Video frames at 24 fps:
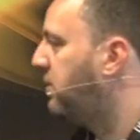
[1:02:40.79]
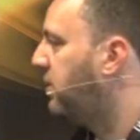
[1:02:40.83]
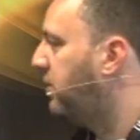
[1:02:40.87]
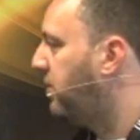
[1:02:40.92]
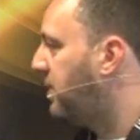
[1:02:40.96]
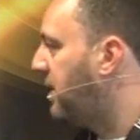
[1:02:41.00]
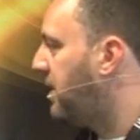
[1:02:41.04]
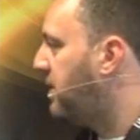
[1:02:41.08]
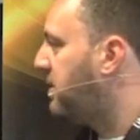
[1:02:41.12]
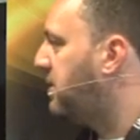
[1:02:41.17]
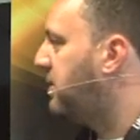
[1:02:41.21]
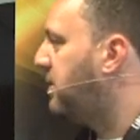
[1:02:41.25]

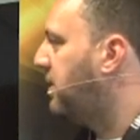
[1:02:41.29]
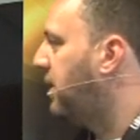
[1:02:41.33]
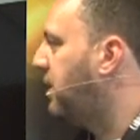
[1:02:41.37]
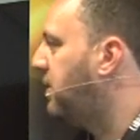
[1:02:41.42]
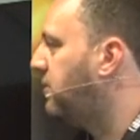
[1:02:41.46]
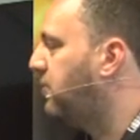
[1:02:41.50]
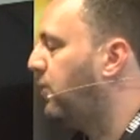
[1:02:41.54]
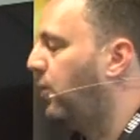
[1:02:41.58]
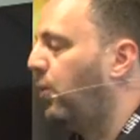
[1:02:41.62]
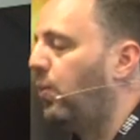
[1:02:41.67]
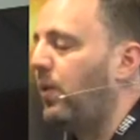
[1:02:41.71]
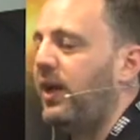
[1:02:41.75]
This is
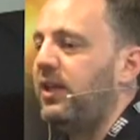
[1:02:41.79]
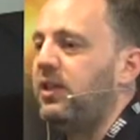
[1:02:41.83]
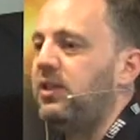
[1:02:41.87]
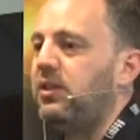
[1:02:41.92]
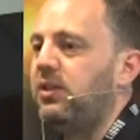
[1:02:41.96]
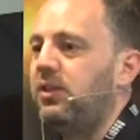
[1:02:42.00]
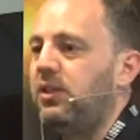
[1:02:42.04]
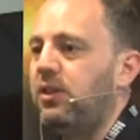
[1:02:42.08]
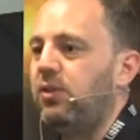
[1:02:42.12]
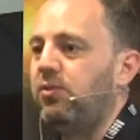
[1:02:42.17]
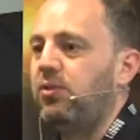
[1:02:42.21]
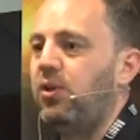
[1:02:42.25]
for when
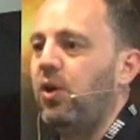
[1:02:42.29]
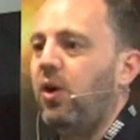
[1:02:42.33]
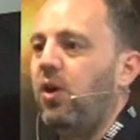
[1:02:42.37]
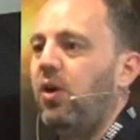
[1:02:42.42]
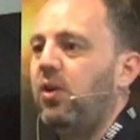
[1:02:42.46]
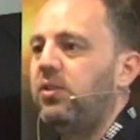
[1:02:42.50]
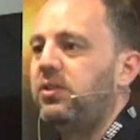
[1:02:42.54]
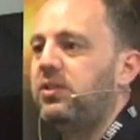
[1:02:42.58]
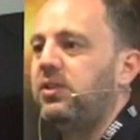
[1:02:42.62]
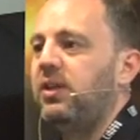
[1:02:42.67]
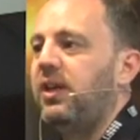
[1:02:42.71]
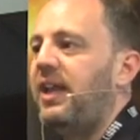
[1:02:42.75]
you've
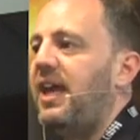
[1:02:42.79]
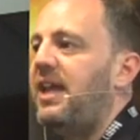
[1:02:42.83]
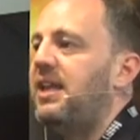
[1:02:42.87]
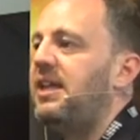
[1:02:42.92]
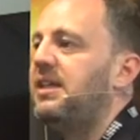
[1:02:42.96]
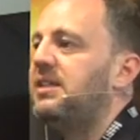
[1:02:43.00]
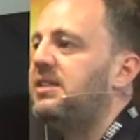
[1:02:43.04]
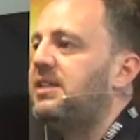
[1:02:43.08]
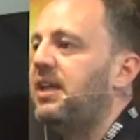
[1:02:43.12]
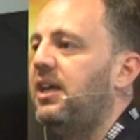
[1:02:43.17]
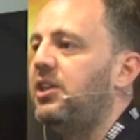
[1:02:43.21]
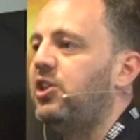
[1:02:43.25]
got an
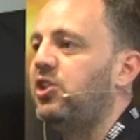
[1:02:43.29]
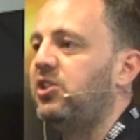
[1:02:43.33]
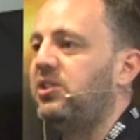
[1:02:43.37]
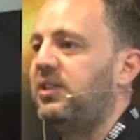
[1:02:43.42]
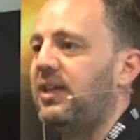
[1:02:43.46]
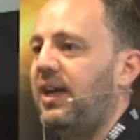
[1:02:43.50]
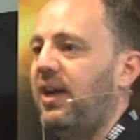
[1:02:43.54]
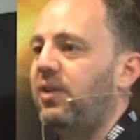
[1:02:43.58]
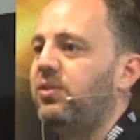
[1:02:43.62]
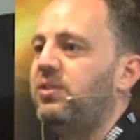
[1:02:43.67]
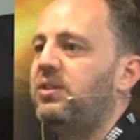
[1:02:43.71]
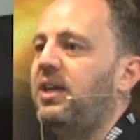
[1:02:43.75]
edit station
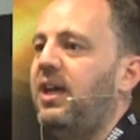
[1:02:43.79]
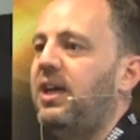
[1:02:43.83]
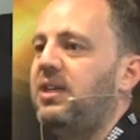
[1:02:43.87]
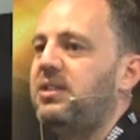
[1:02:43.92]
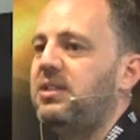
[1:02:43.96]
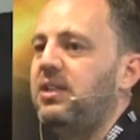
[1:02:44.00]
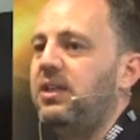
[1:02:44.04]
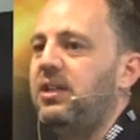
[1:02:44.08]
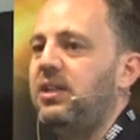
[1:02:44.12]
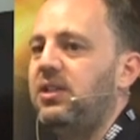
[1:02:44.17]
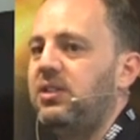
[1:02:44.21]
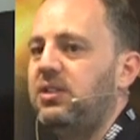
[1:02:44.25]
downstairs
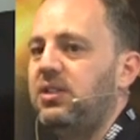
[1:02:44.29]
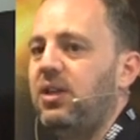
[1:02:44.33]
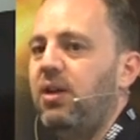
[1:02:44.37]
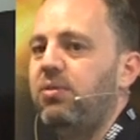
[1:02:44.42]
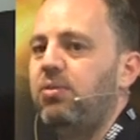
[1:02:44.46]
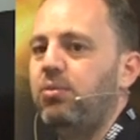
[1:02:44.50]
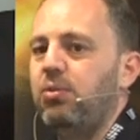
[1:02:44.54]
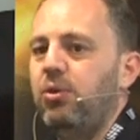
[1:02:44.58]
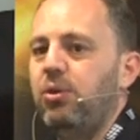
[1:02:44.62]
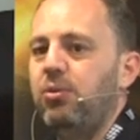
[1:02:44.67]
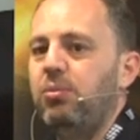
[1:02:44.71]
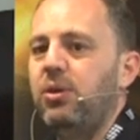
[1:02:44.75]
in a server
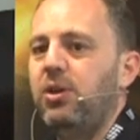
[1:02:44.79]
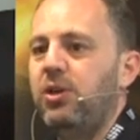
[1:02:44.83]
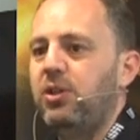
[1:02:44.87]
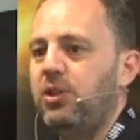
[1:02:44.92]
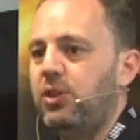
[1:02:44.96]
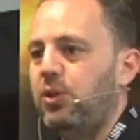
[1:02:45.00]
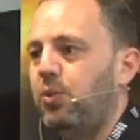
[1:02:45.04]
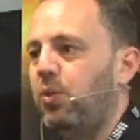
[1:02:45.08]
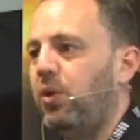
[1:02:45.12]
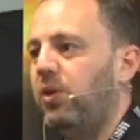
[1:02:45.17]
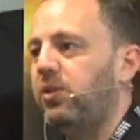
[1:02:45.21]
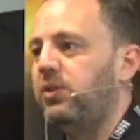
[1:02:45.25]
room and
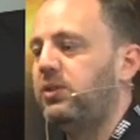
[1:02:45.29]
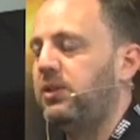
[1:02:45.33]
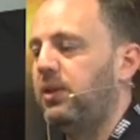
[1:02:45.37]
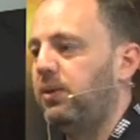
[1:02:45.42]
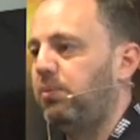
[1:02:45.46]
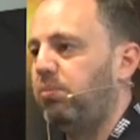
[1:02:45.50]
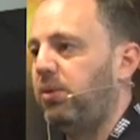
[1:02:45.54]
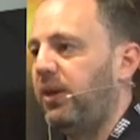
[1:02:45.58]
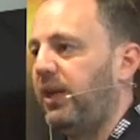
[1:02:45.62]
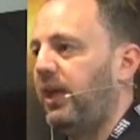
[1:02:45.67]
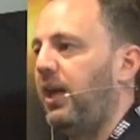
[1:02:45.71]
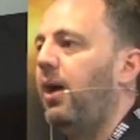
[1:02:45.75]
you want to
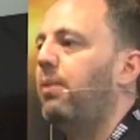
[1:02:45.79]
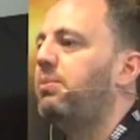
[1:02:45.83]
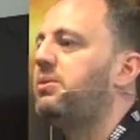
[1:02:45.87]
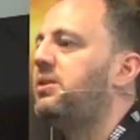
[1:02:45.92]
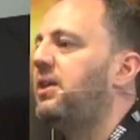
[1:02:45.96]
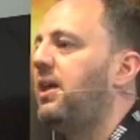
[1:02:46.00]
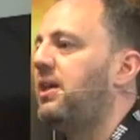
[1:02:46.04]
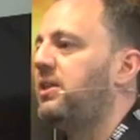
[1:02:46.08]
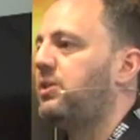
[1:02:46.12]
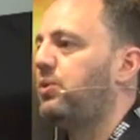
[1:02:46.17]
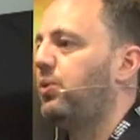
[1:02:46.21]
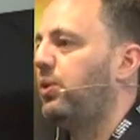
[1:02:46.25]
bring it
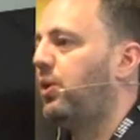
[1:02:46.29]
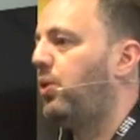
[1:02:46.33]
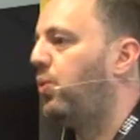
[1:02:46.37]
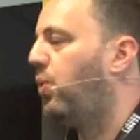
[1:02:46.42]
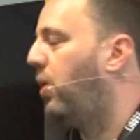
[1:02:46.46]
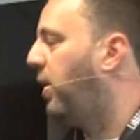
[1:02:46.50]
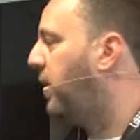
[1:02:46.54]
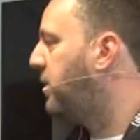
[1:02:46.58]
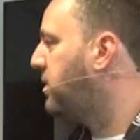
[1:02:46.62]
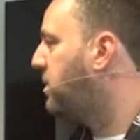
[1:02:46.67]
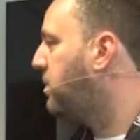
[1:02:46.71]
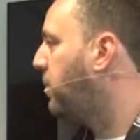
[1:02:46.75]
upstairs to a
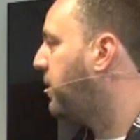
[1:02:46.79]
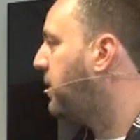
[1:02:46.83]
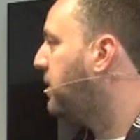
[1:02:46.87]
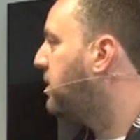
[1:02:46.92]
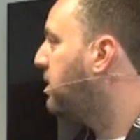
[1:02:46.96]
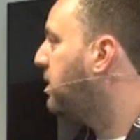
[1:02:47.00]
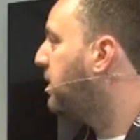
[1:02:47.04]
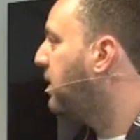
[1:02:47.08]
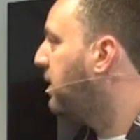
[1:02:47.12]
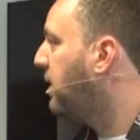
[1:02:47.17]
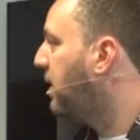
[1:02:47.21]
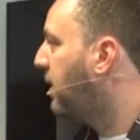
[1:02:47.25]
quiet suite.
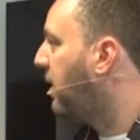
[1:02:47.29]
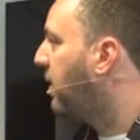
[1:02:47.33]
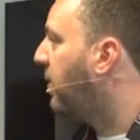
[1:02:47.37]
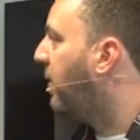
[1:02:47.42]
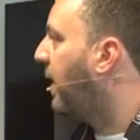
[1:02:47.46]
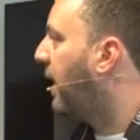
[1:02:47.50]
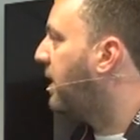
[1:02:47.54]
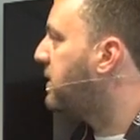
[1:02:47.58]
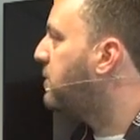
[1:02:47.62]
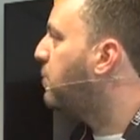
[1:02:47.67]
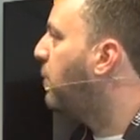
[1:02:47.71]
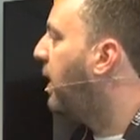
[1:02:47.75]

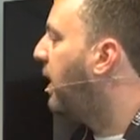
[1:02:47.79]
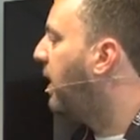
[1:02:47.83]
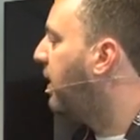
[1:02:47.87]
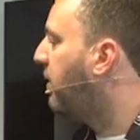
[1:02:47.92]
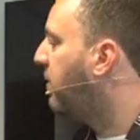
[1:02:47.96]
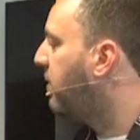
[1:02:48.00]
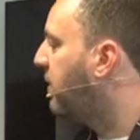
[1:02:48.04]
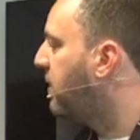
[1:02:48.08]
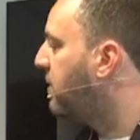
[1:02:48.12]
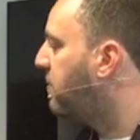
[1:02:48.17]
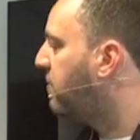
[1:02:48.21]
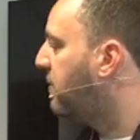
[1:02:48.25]
That's where
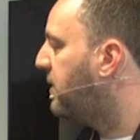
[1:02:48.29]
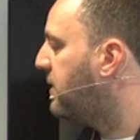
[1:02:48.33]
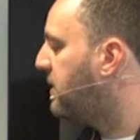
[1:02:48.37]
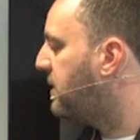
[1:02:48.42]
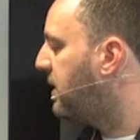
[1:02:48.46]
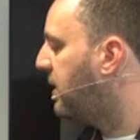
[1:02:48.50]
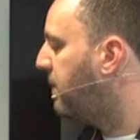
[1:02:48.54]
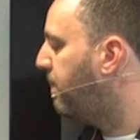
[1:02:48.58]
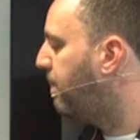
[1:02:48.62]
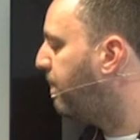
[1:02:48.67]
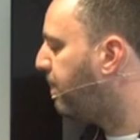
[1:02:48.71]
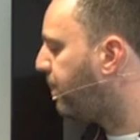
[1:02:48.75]
this fits in.